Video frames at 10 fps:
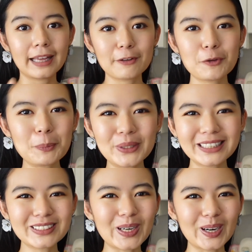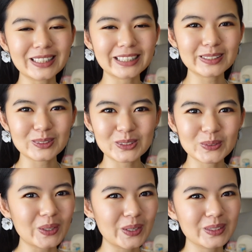If you put in the garlic a little
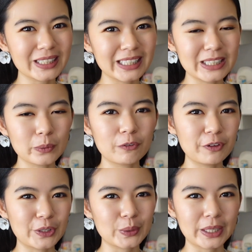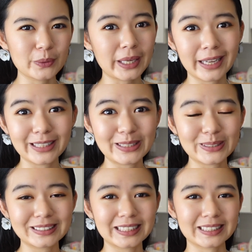too early, you will figure that you can't hear
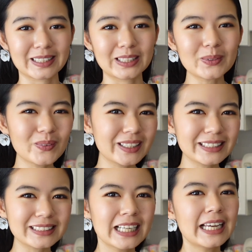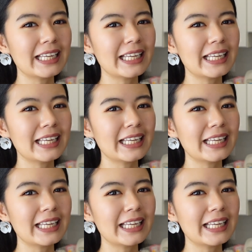the sizzling noise.